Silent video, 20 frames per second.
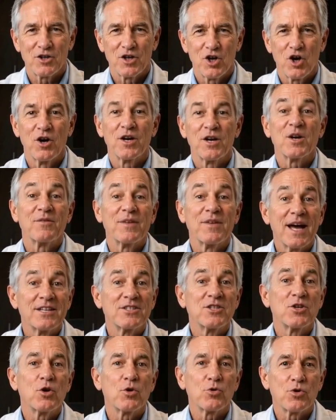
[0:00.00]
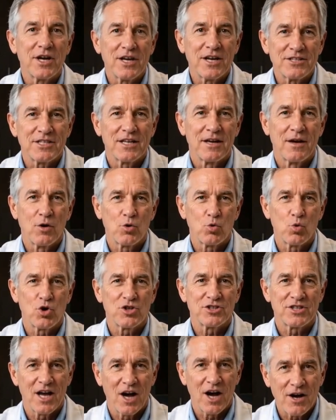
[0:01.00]
cardiovascular risk,
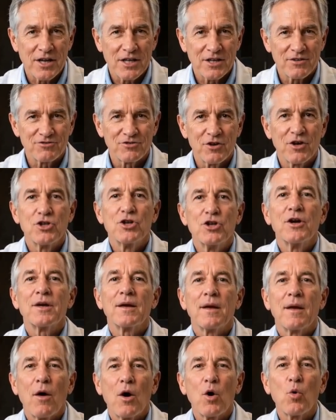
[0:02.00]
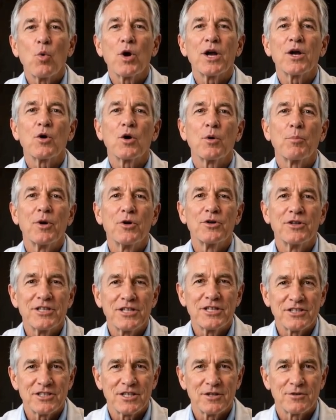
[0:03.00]
worse cognitive function, a weaker immune
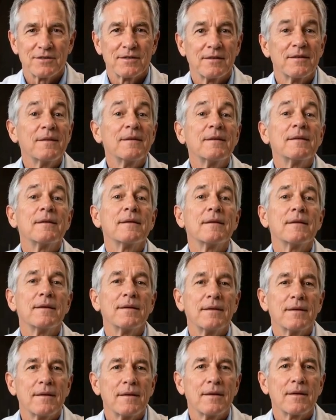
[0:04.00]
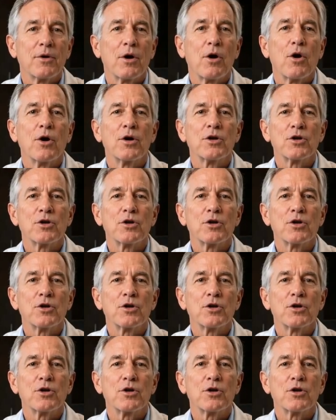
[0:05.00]
system. The good